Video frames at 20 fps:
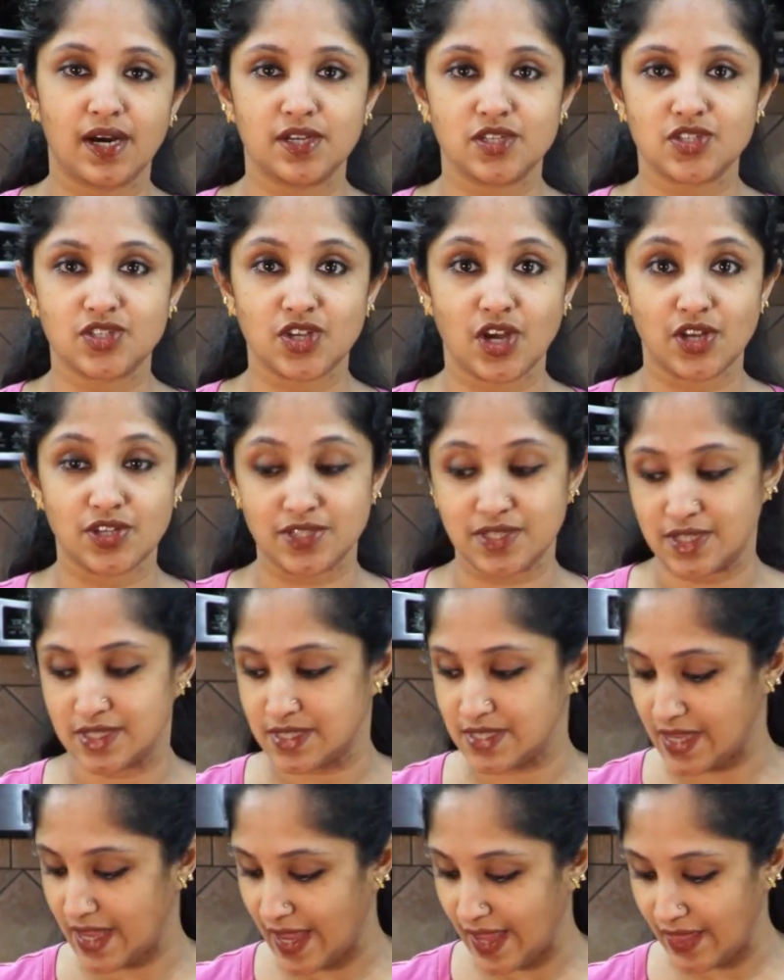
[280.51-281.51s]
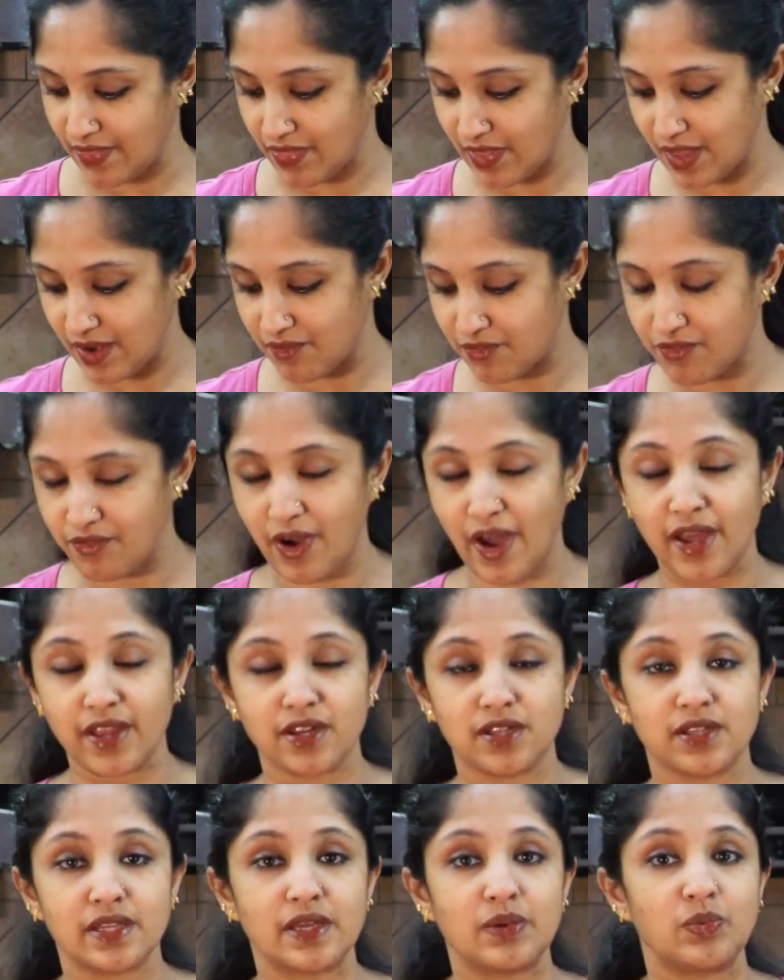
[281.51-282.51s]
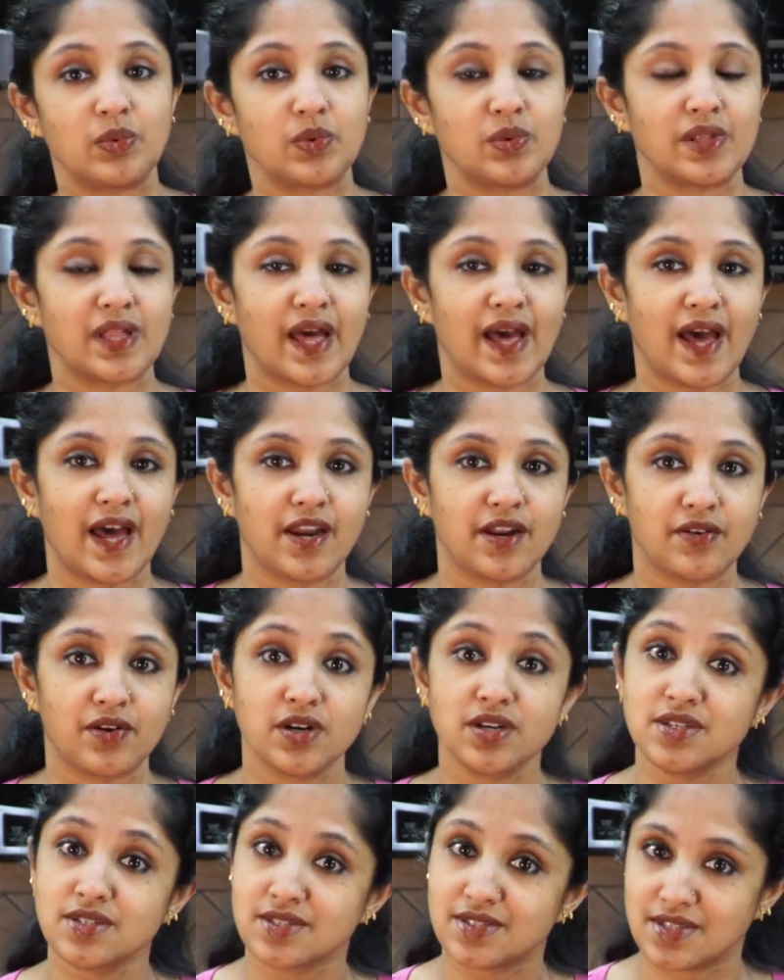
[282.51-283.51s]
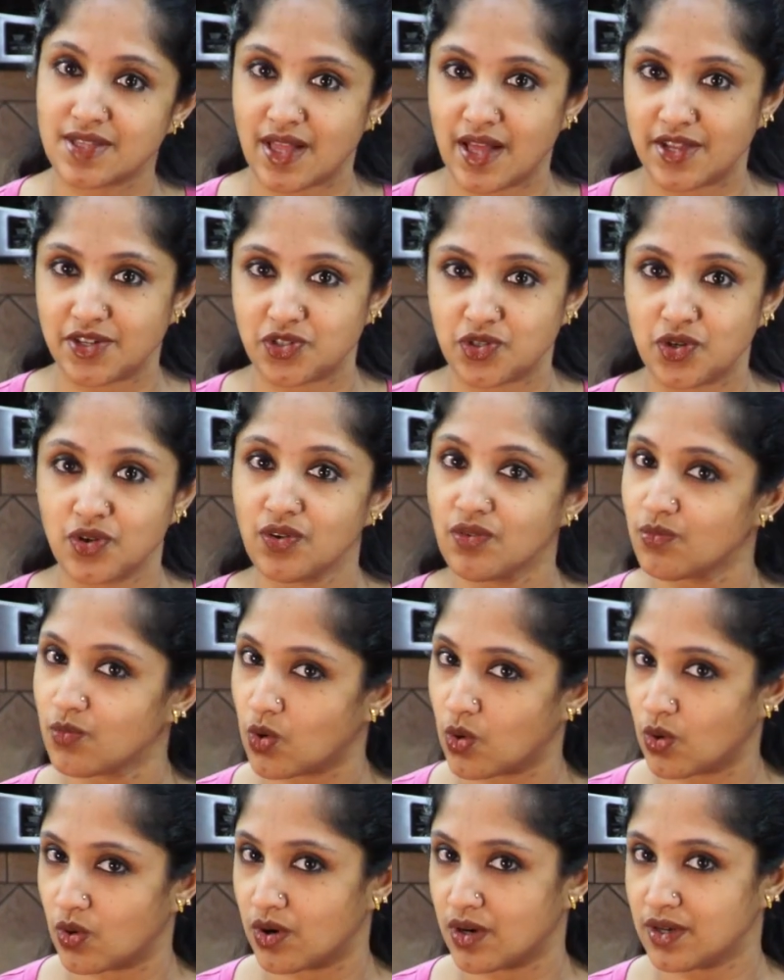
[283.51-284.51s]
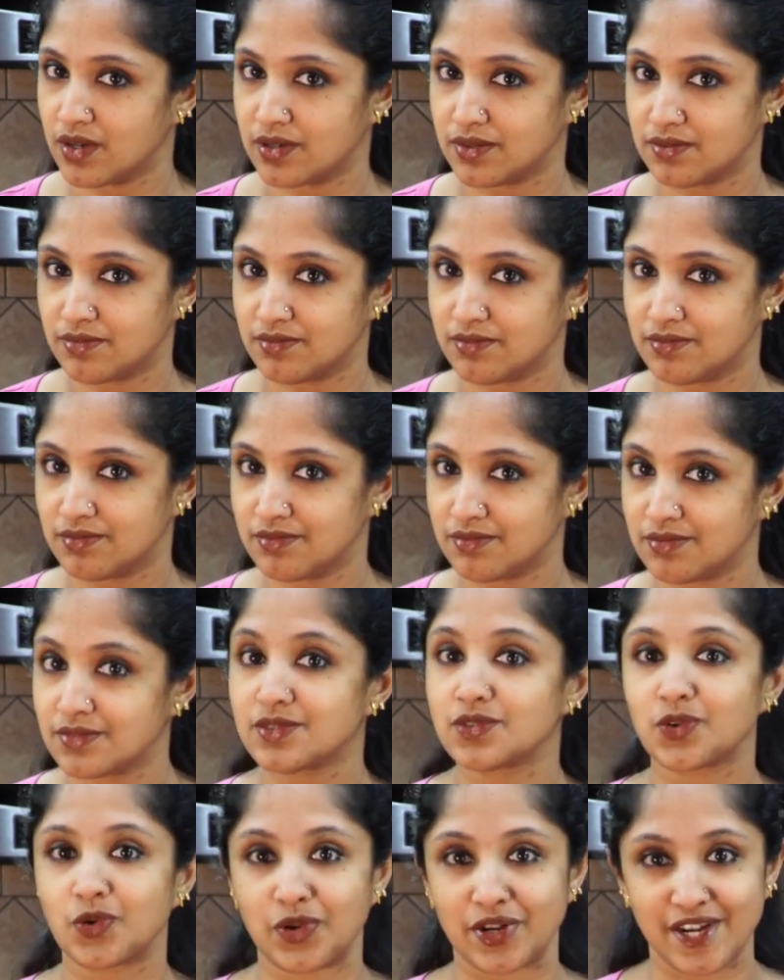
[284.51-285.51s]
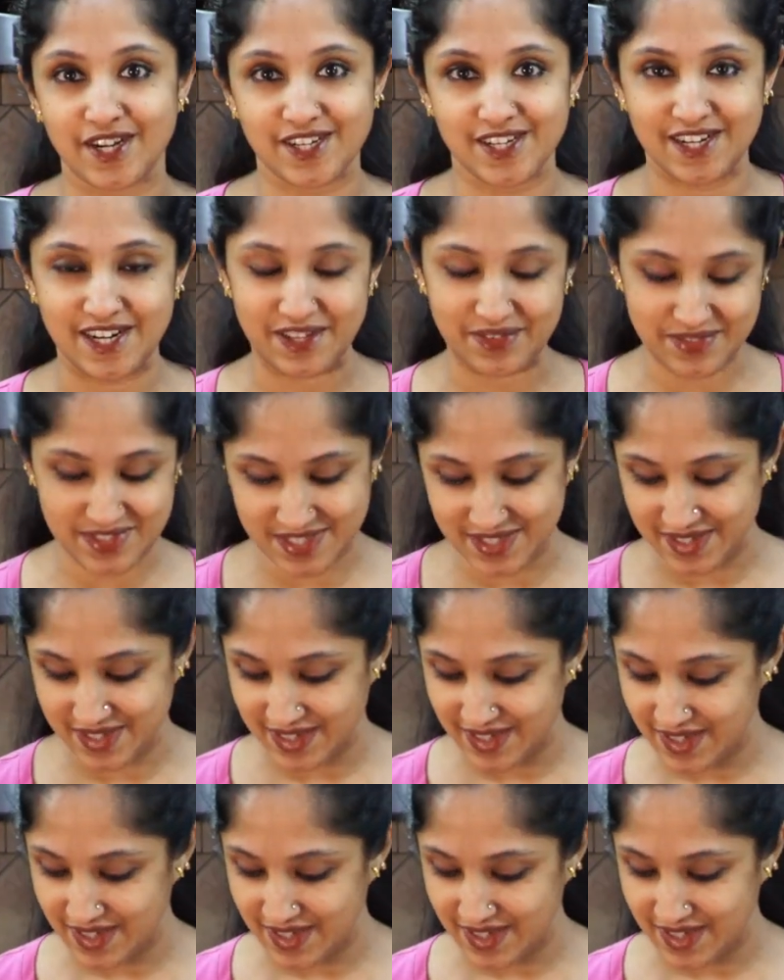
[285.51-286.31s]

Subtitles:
sauces. And then finally, we will add our cilantro or coriander leaves.